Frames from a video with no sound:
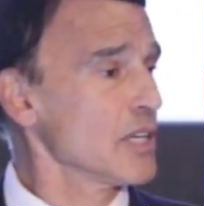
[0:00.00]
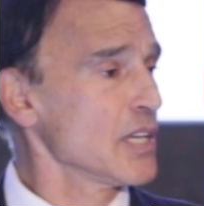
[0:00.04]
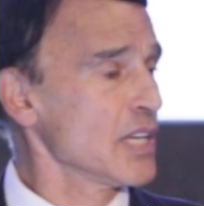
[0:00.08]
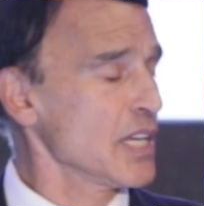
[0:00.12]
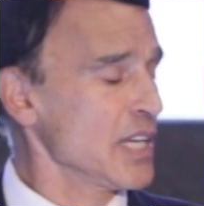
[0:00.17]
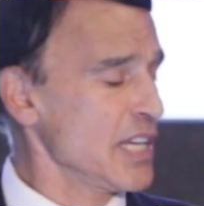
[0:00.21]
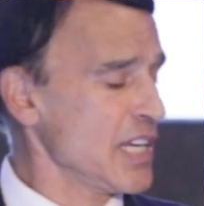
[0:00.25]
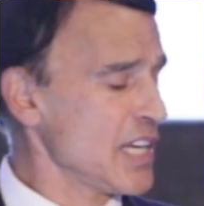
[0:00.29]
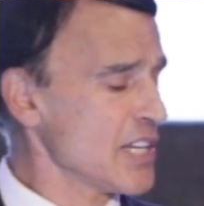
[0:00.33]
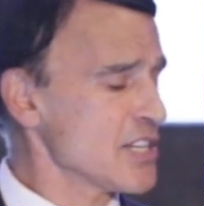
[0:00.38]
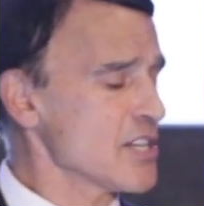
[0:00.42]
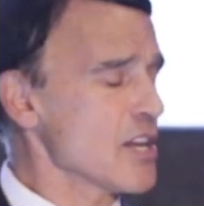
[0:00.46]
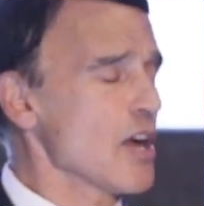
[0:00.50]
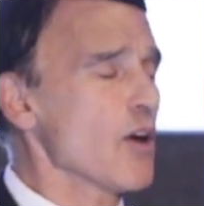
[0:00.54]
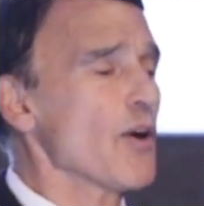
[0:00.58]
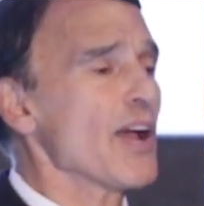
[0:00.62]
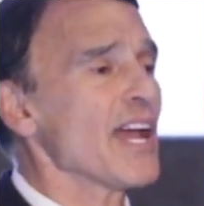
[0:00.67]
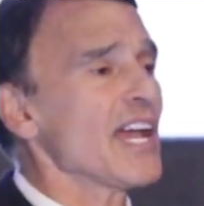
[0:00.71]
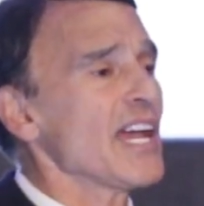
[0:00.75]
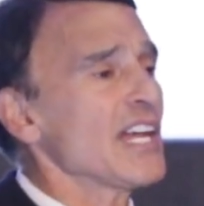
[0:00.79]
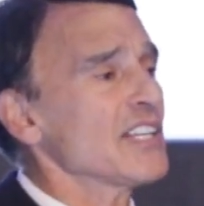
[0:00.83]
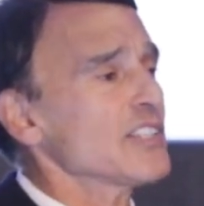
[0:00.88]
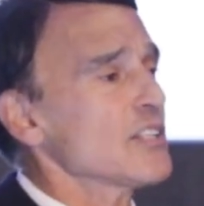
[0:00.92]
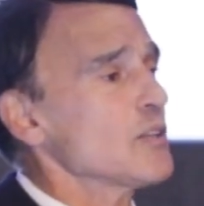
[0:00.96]
He had no
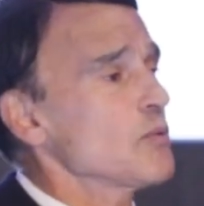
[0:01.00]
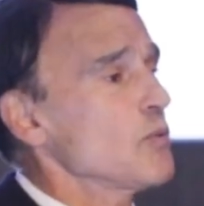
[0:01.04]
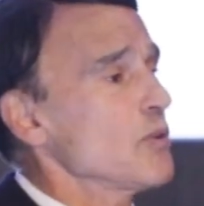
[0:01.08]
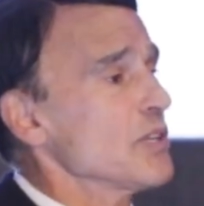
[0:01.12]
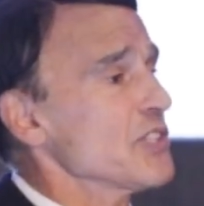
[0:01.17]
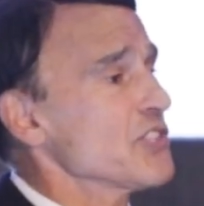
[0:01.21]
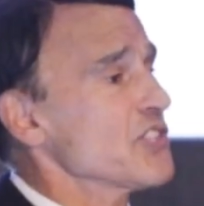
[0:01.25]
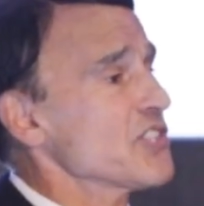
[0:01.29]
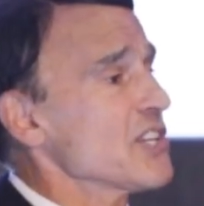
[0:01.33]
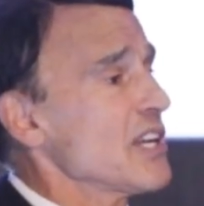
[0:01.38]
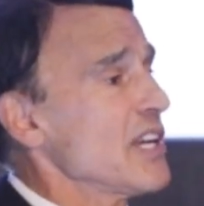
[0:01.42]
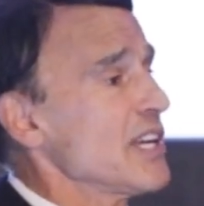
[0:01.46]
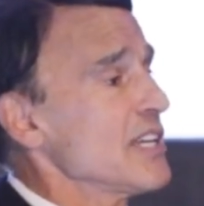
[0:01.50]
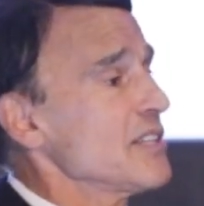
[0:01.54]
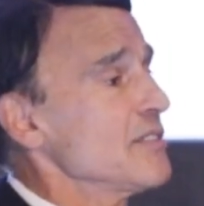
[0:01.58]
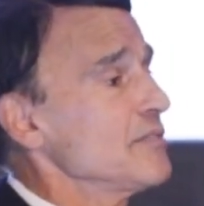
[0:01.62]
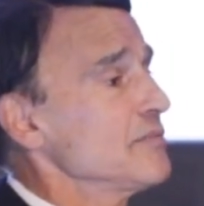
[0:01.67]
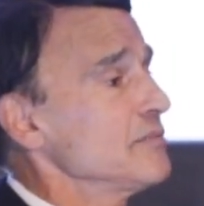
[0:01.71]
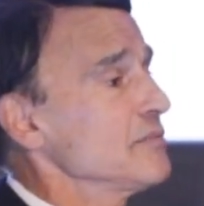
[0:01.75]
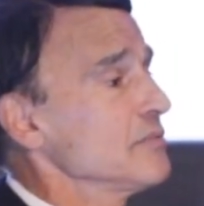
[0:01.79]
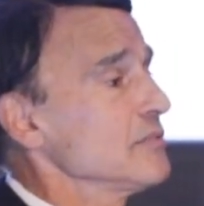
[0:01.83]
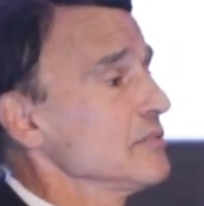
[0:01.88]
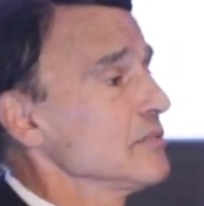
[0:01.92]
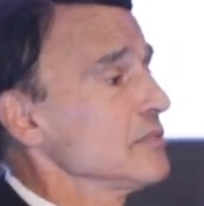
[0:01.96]
hand on one side,
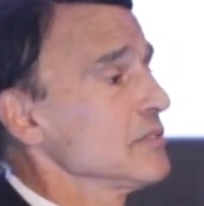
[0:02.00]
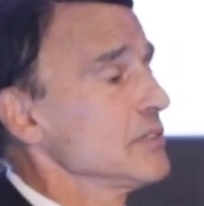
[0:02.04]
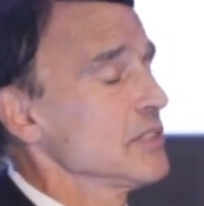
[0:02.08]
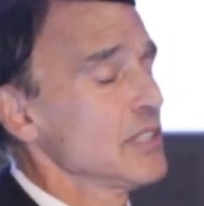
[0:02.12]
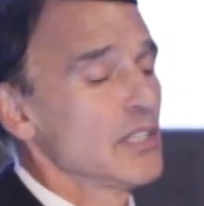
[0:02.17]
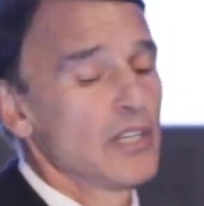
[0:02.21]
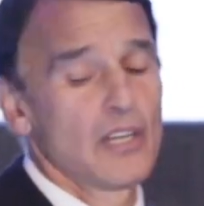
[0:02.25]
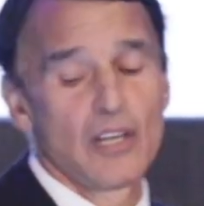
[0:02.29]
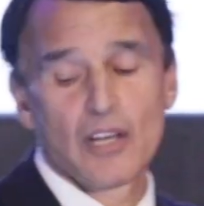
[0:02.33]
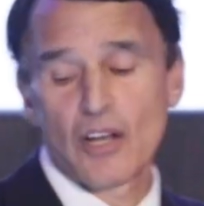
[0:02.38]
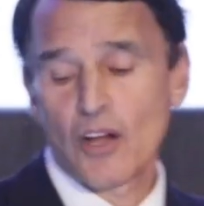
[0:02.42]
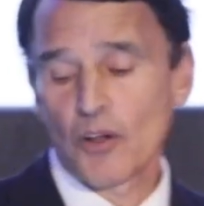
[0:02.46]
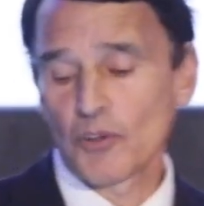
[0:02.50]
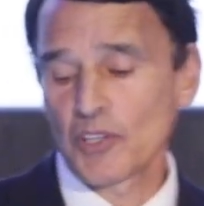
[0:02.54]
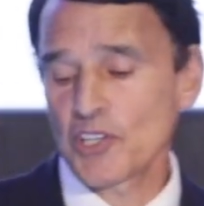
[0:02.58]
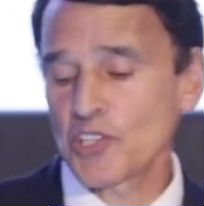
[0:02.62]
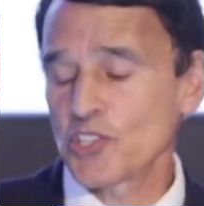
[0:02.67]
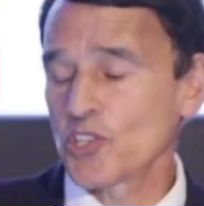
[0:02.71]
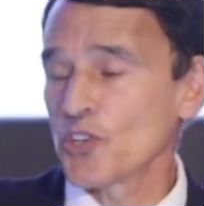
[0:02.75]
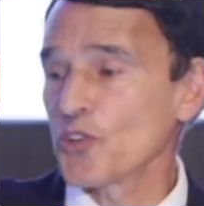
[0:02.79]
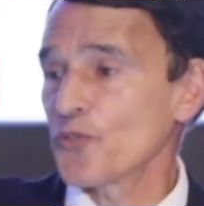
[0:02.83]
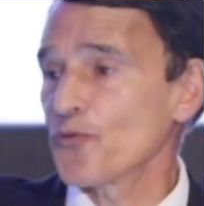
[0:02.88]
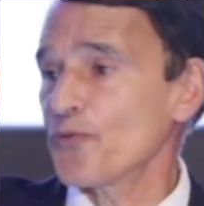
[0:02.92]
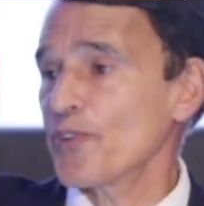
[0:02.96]
only
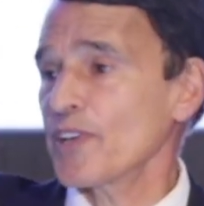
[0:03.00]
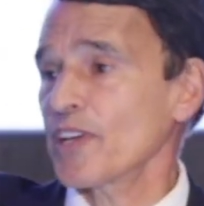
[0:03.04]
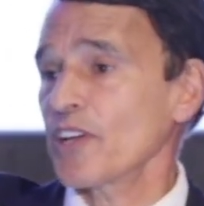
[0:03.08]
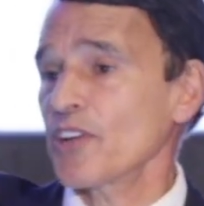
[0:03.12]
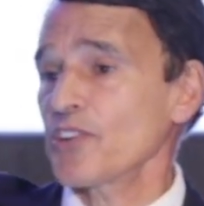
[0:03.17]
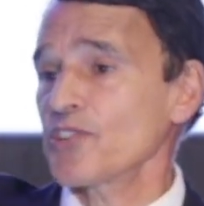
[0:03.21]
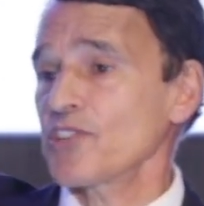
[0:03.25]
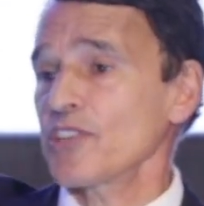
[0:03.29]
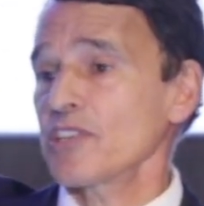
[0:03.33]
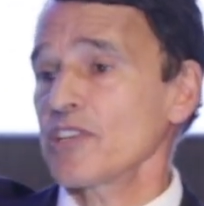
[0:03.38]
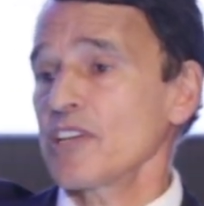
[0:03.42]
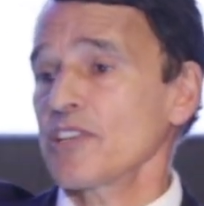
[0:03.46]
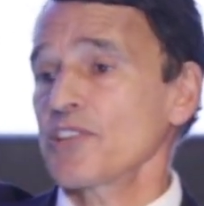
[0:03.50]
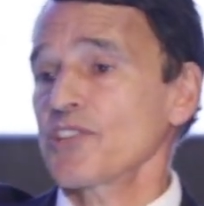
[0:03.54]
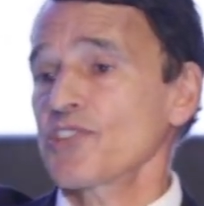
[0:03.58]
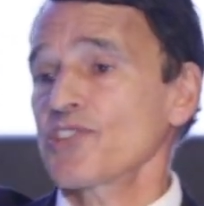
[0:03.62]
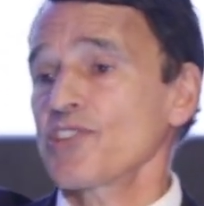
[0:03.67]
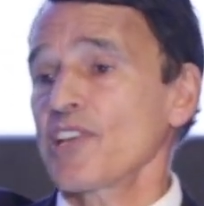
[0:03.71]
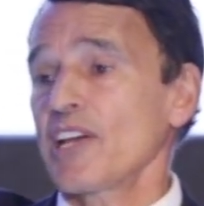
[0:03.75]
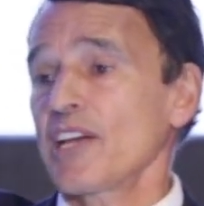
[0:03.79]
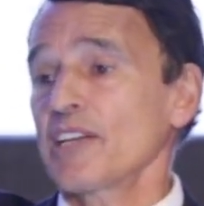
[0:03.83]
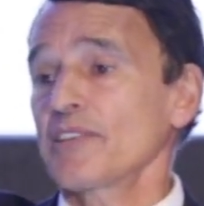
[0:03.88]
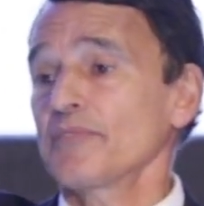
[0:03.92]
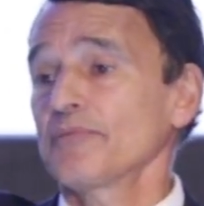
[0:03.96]
2 fingers on the other
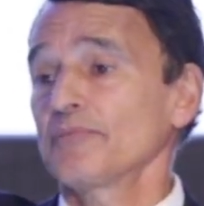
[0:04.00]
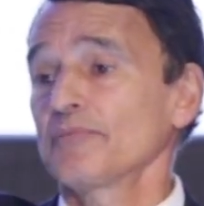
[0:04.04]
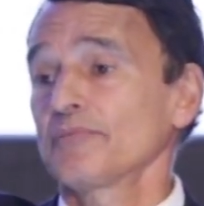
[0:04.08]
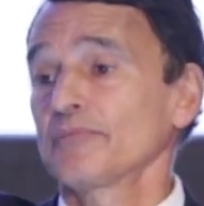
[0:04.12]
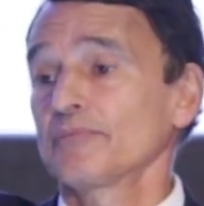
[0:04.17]
side,